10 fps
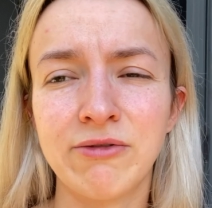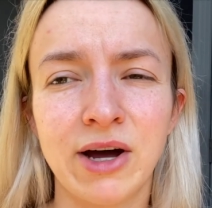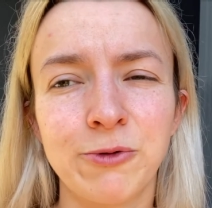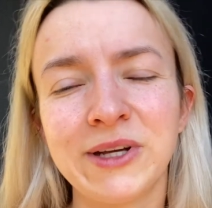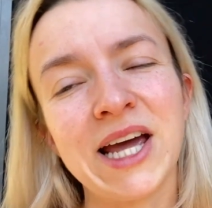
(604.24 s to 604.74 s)

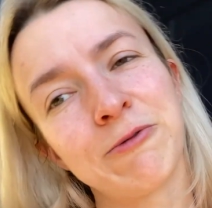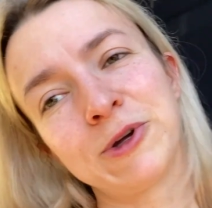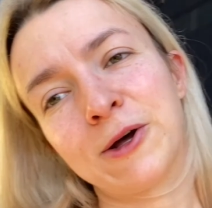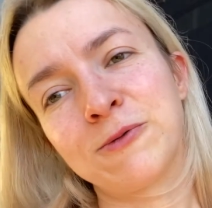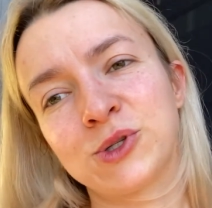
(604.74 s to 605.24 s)
aren't really heavy
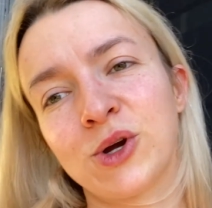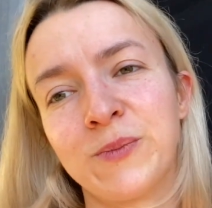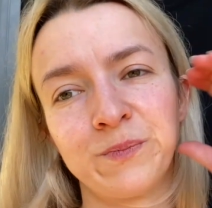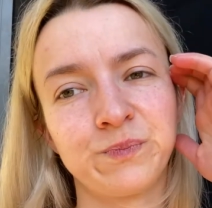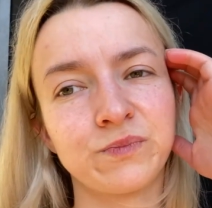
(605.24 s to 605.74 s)
enough. So
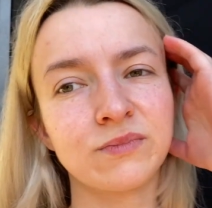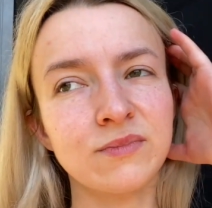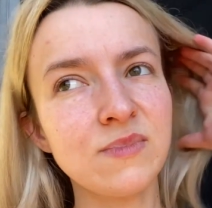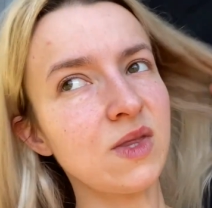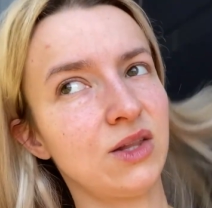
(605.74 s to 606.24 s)

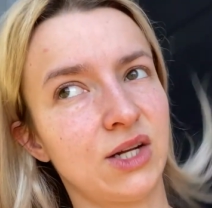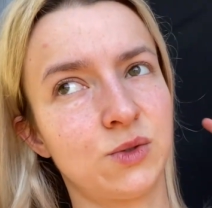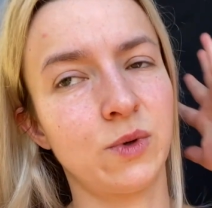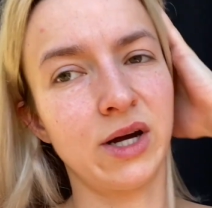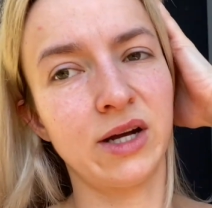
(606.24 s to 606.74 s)

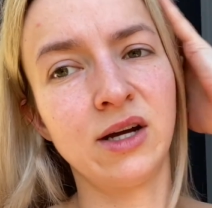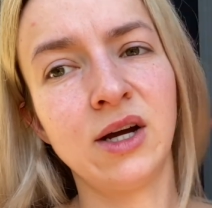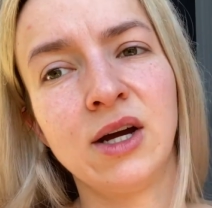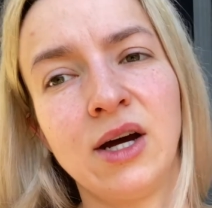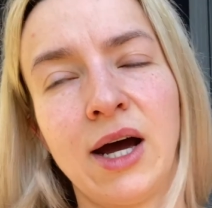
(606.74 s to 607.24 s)
that's why
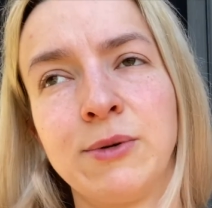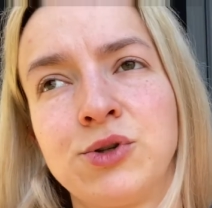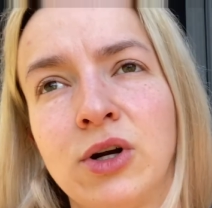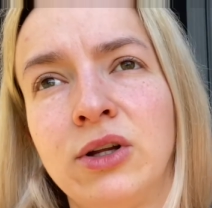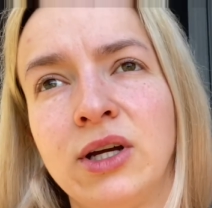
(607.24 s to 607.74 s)
I'm
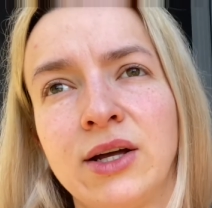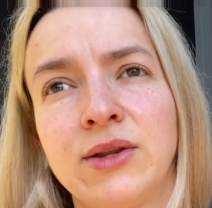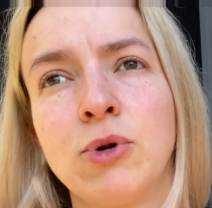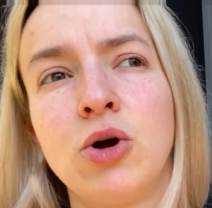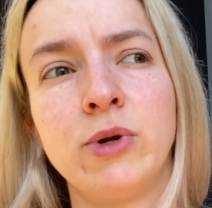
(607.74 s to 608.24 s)
struggling at the
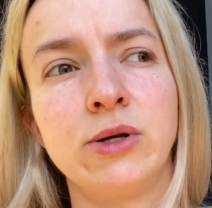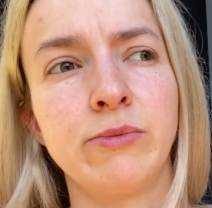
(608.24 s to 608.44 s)
moment.